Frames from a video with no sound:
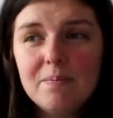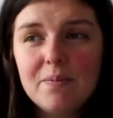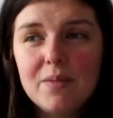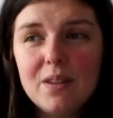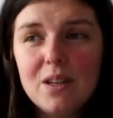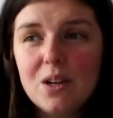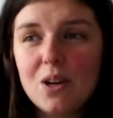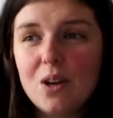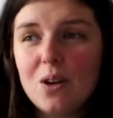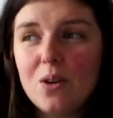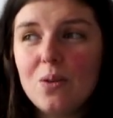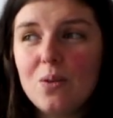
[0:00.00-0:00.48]

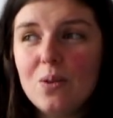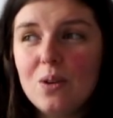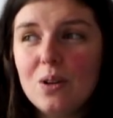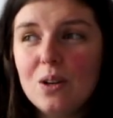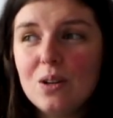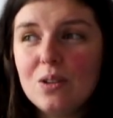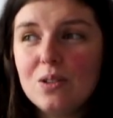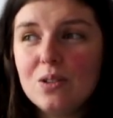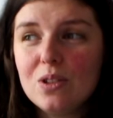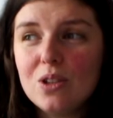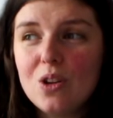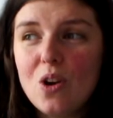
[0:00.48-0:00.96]
you know,
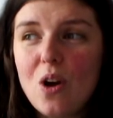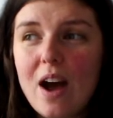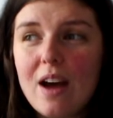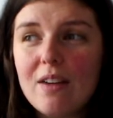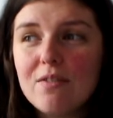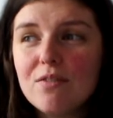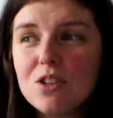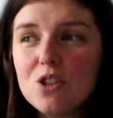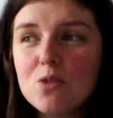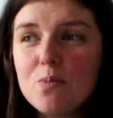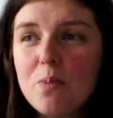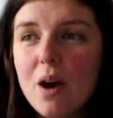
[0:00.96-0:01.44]
your
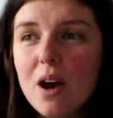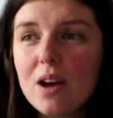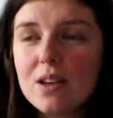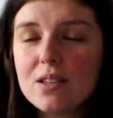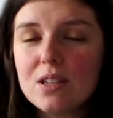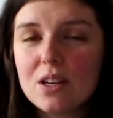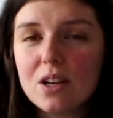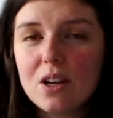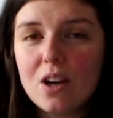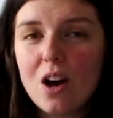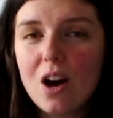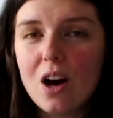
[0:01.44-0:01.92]
average
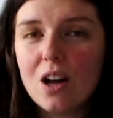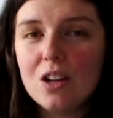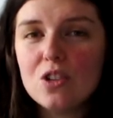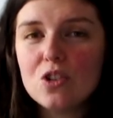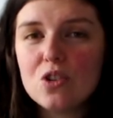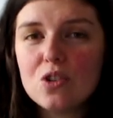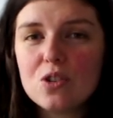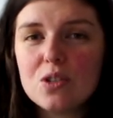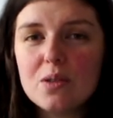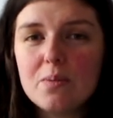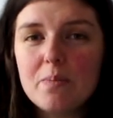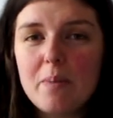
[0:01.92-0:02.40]
person can't
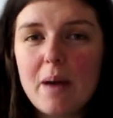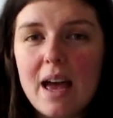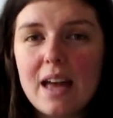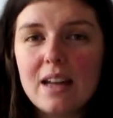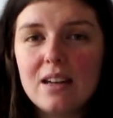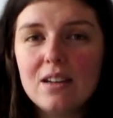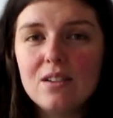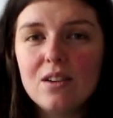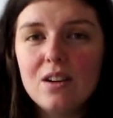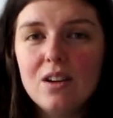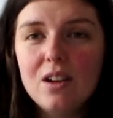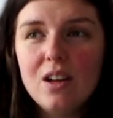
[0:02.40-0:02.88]
just
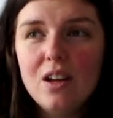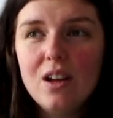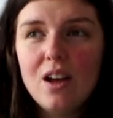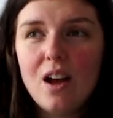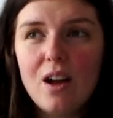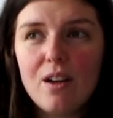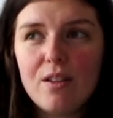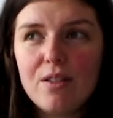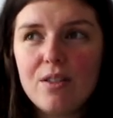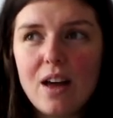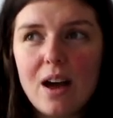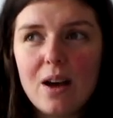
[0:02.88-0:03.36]
spend
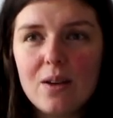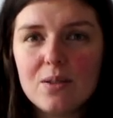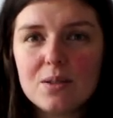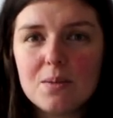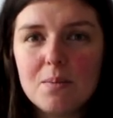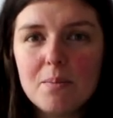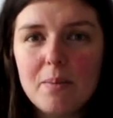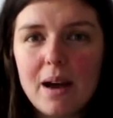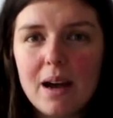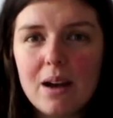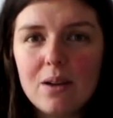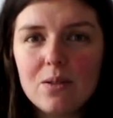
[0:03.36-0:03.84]

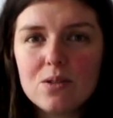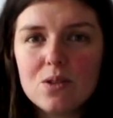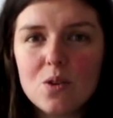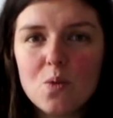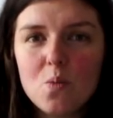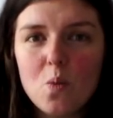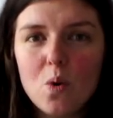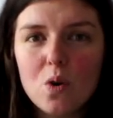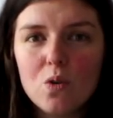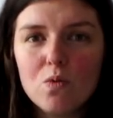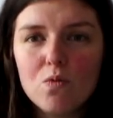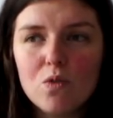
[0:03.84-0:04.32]
£1,000
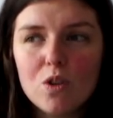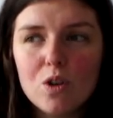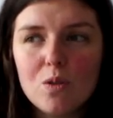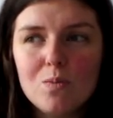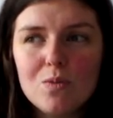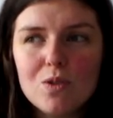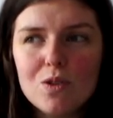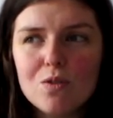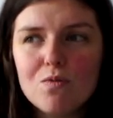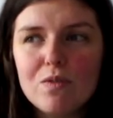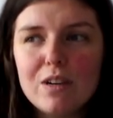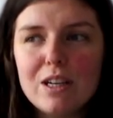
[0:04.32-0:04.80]
on one room
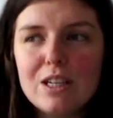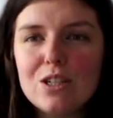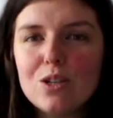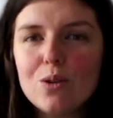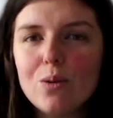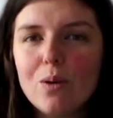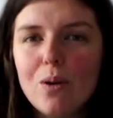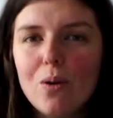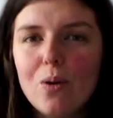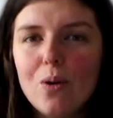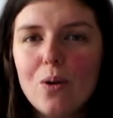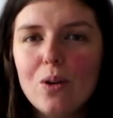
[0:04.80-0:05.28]
to
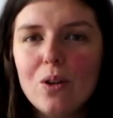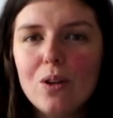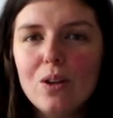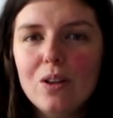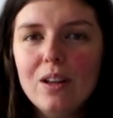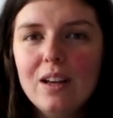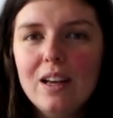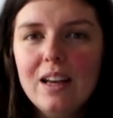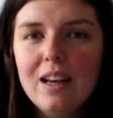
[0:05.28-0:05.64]
redo it all